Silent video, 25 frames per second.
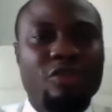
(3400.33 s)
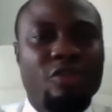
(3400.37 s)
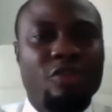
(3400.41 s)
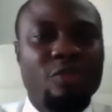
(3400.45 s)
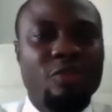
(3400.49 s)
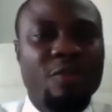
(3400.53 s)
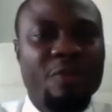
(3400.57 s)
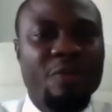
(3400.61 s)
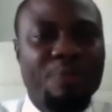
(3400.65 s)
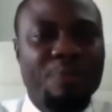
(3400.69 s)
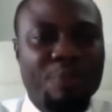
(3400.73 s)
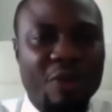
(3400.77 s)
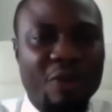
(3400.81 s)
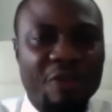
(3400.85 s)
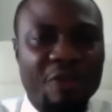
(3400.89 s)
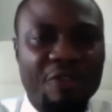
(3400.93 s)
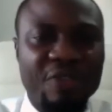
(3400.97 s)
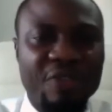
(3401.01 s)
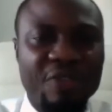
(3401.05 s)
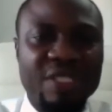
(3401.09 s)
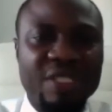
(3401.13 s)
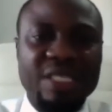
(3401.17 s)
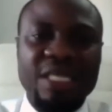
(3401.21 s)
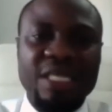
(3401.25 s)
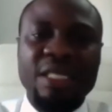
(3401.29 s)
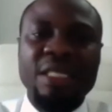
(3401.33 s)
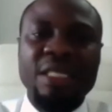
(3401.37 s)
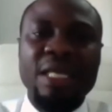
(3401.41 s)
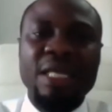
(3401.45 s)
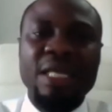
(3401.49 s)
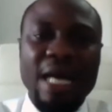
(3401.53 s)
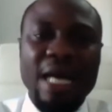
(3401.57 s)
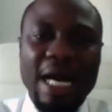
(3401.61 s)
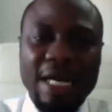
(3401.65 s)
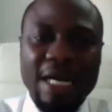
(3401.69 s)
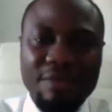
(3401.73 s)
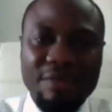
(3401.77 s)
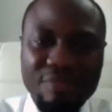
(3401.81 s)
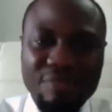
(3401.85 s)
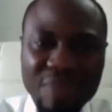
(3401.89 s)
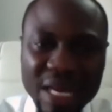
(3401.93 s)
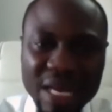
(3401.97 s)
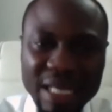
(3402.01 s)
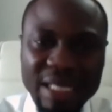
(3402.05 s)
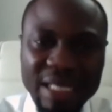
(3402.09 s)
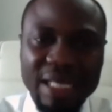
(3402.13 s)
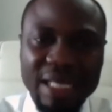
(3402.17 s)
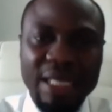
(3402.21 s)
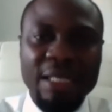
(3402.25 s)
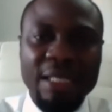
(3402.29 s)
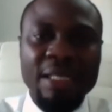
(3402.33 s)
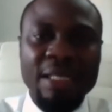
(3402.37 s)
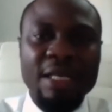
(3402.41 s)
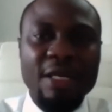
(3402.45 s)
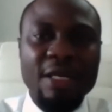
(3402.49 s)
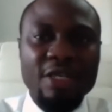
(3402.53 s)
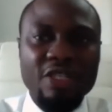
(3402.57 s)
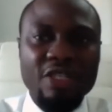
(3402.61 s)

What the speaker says: to be profiting and making